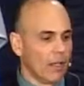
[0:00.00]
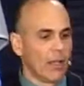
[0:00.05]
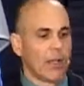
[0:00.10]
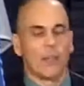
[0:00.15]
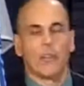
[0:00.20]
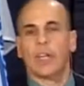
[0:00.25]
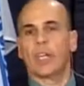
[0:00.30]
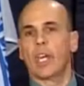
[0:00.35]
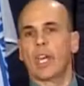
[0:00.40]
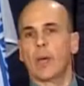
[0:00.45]

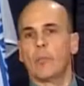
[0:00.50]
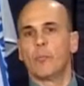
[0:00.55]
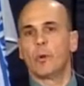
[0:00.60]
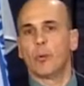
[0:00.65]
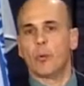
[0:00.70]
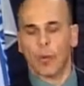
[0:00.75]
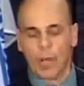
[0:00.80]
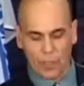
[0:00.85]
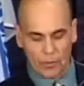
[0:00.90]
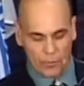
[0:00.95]
The camp
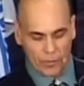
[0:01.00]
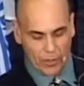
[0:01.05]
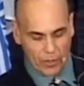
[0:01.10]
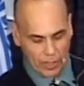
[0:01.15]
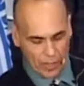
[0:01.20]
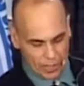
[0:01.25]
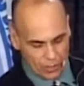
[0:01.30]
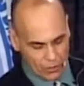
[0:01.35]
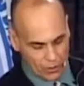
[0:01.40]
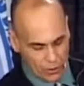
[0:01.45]
will run for the
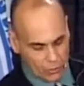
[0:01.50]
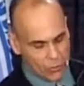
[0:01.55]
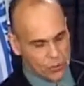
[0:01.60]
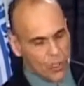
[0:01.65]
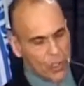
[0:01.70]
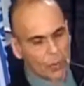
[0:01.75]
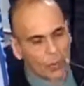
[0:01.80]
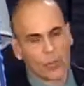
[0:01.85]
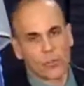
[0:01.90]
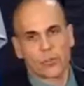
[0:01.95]
next 2
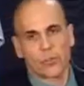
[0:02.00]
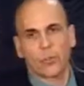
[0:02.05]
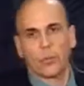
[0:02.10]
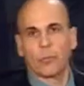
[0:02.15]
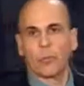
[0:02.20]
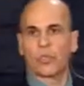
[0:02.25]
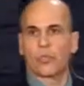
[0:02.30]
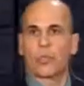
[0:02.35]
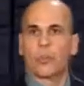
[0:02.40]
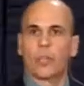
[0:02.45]
summers, and
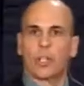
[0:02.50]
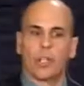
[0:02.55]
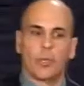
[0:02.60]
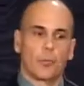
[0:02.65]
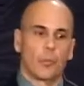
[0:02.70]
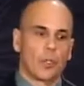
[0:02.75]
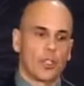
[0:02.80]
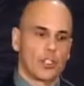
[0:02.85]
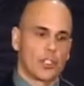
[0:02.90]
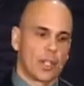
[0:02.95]
we certainly
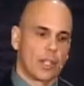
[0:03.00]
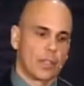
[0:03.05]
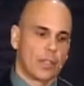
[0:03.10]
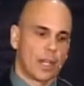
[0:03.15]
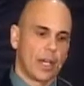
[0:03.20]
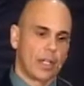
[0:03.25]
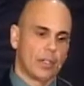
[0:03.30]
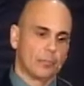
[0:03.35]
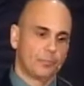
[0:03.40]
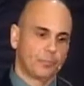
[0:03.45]
appreciate
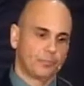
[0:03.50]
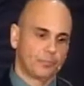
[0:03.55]
that.